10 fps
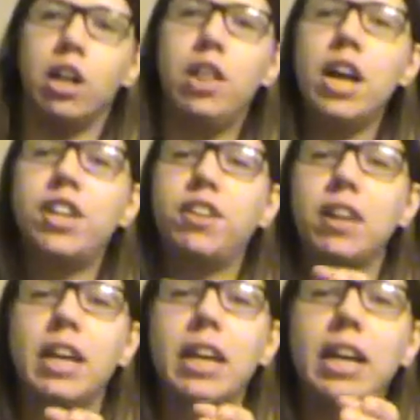
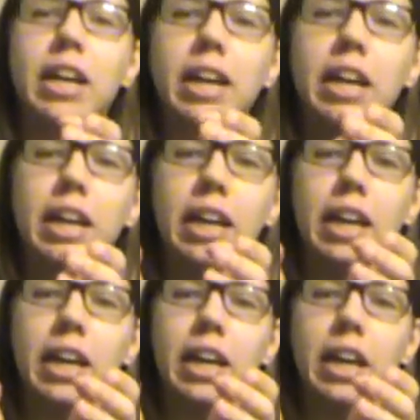This
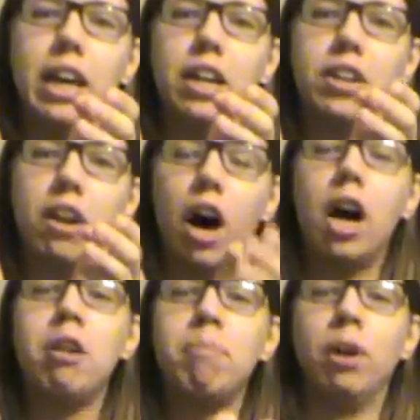is
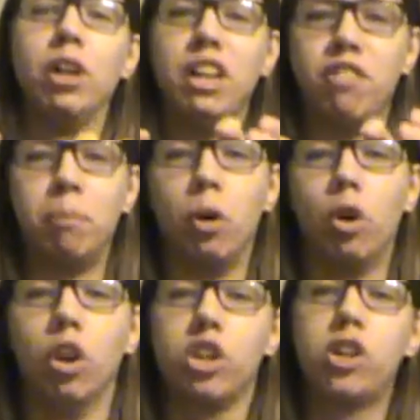unbelievable.
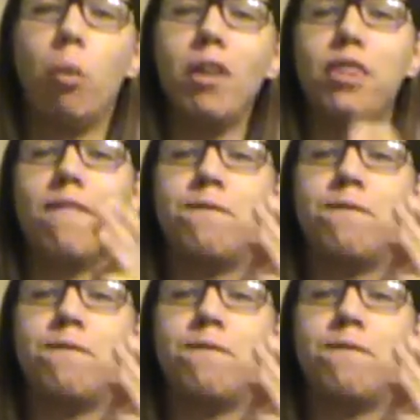So what the